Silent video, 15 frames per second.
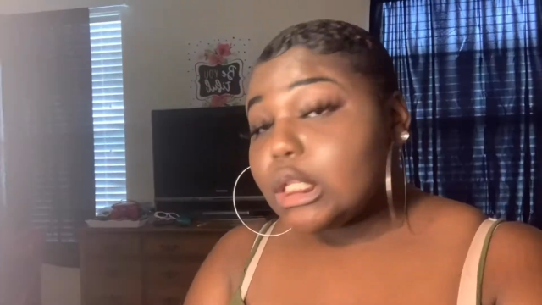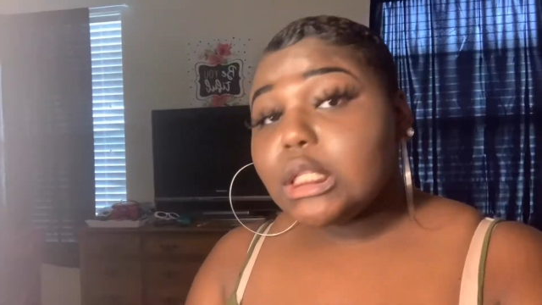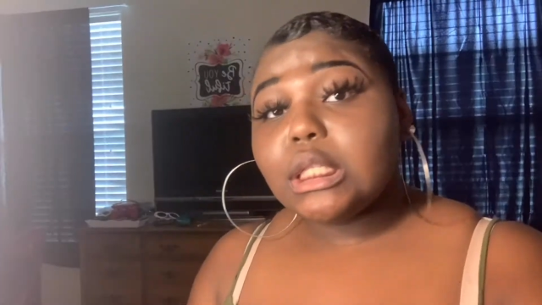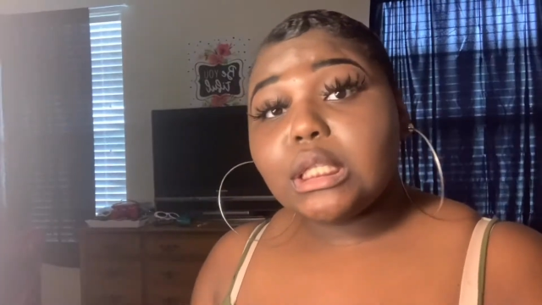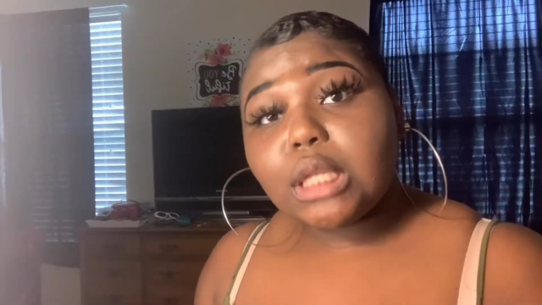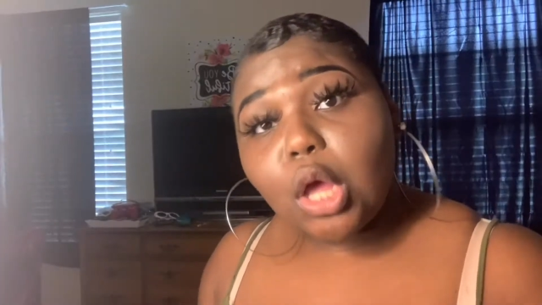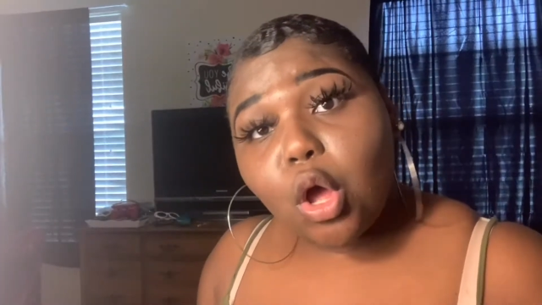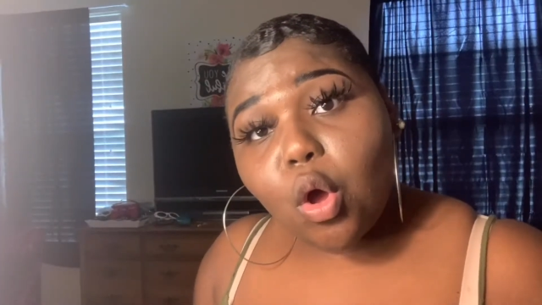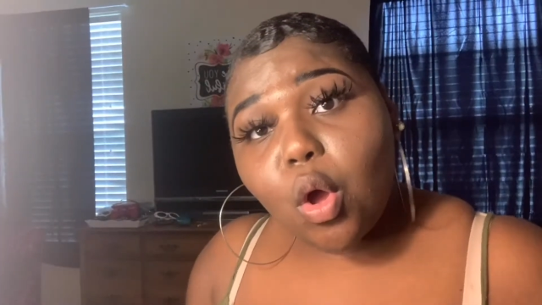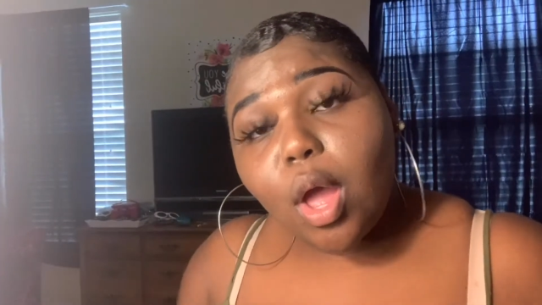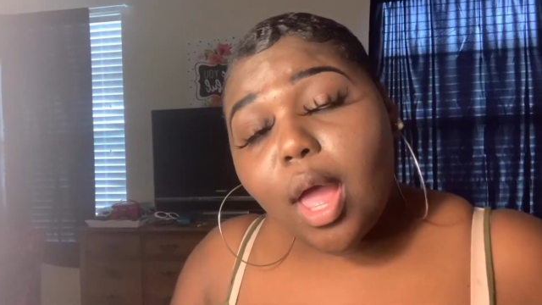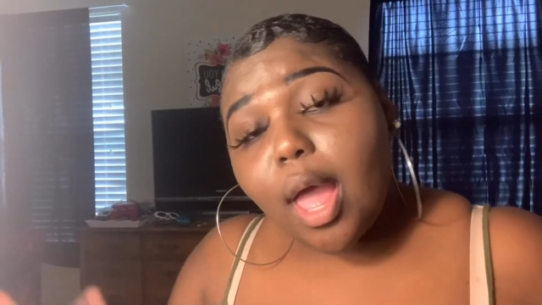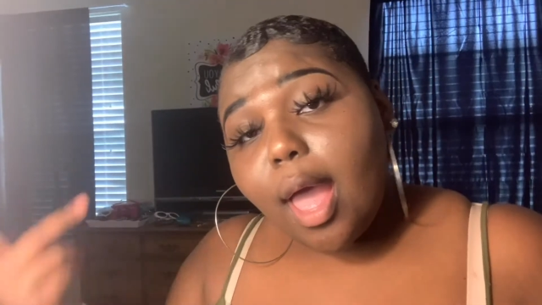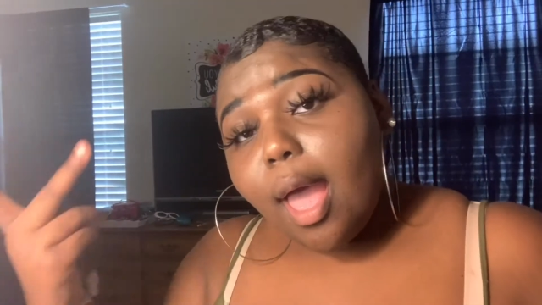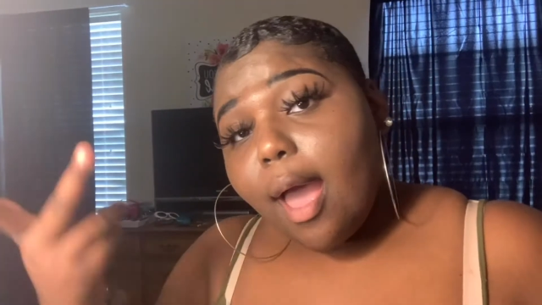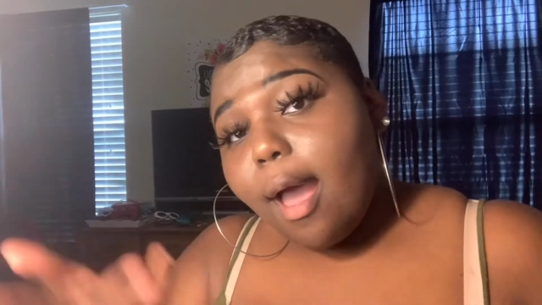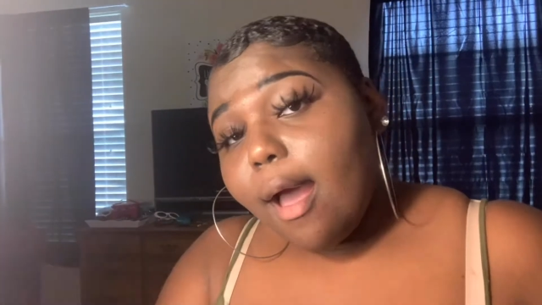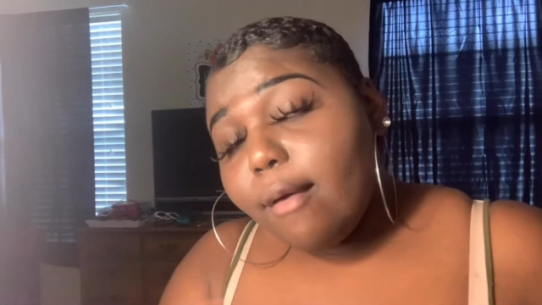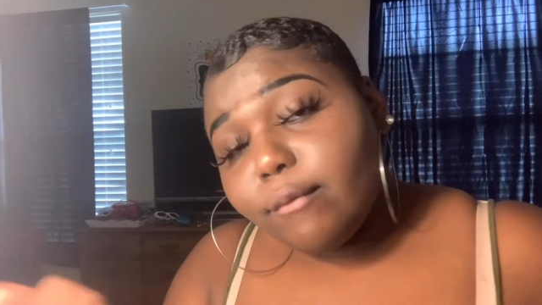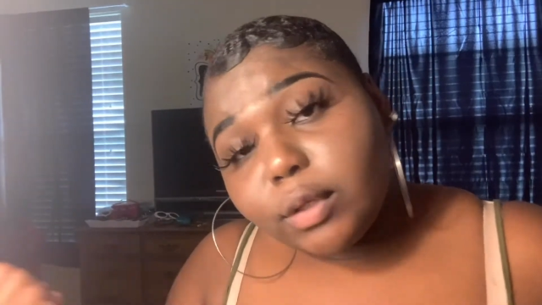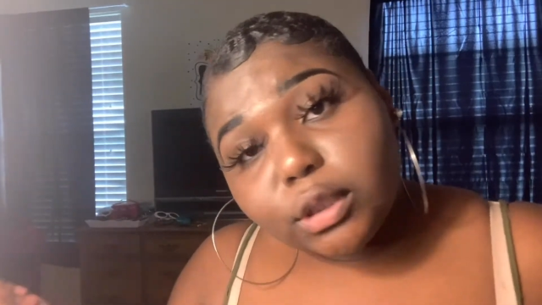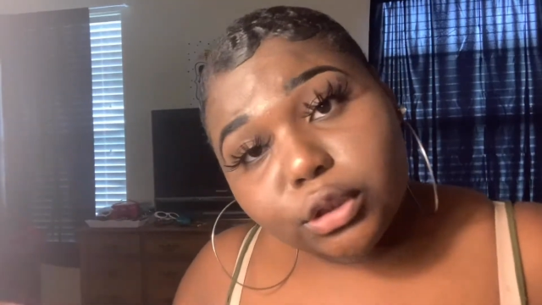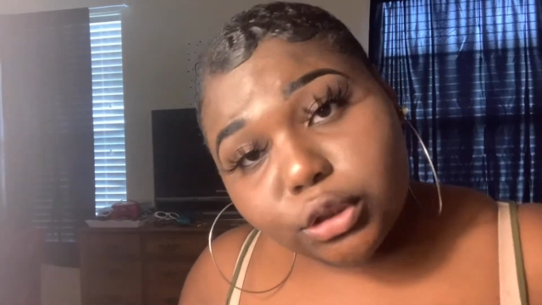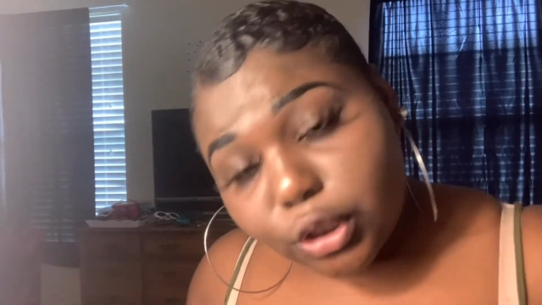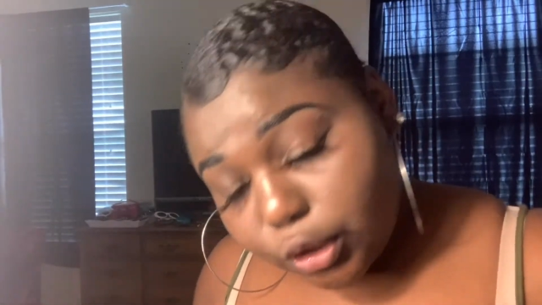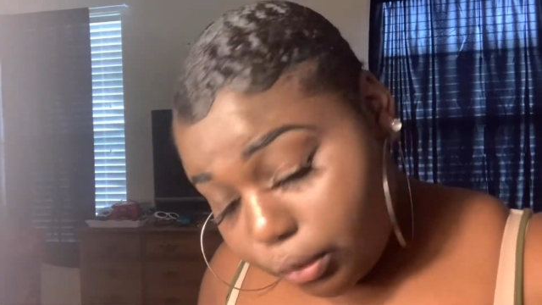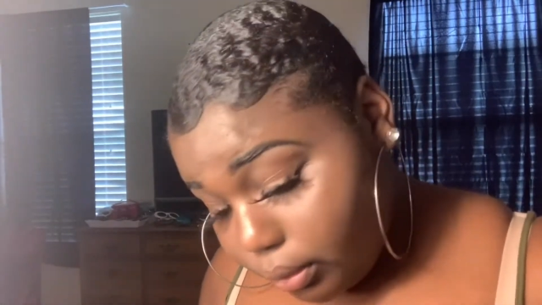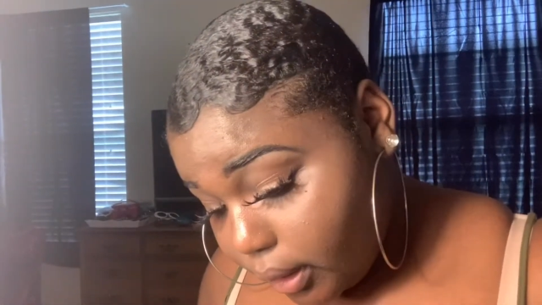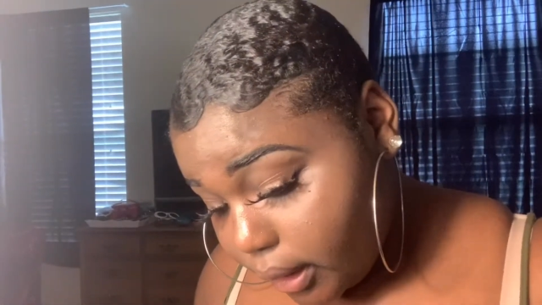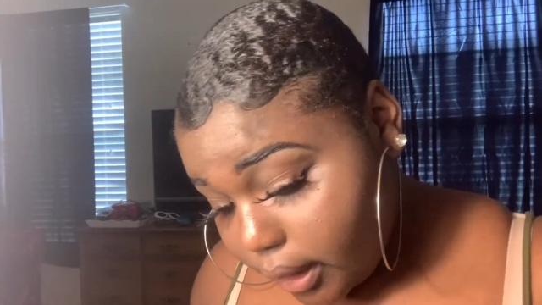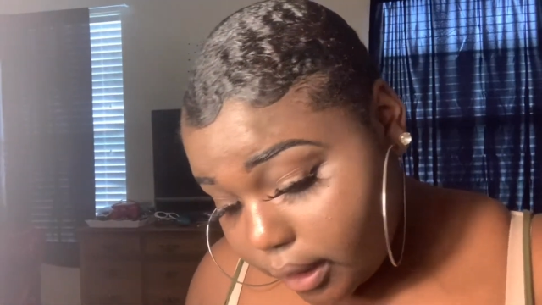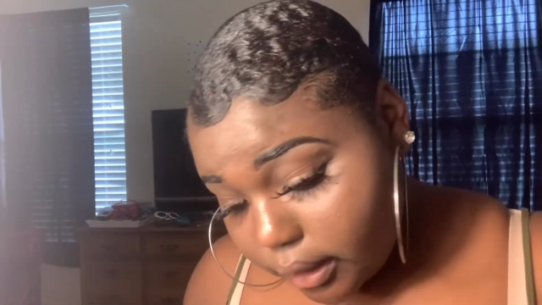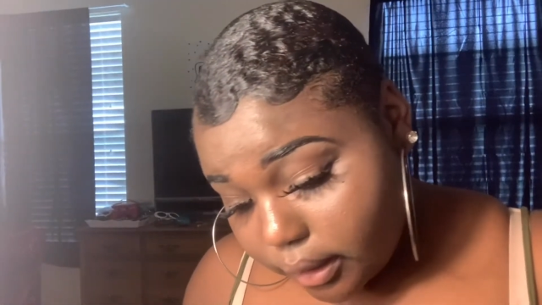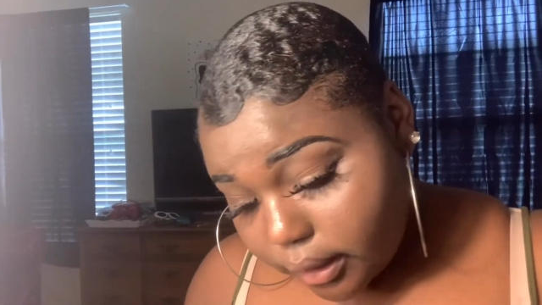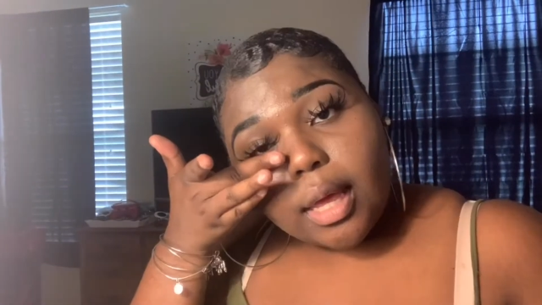So I'm gonna show you, sis.